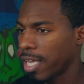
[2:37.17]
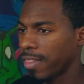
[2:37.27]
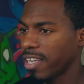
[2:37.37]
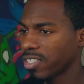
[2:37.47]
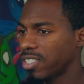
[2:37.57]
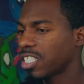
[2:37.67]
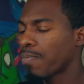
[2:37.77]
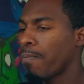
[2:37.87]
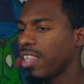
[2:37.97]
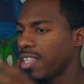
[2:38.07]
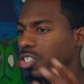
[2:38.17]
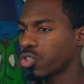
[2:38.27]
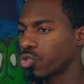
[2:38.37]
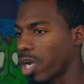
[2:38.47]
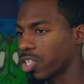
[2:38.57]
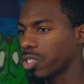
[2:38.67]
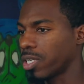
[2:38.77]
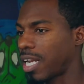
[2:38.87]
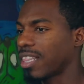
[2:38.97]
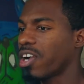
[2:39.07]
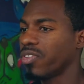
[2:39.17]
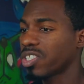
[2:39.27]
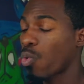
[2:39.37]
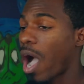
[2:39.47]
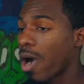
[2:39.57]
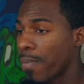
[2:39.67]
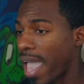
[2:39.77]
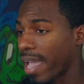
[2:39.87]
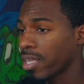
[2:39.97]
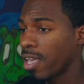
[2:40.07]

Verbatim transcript: there's this mythic structure, and I learned this a while back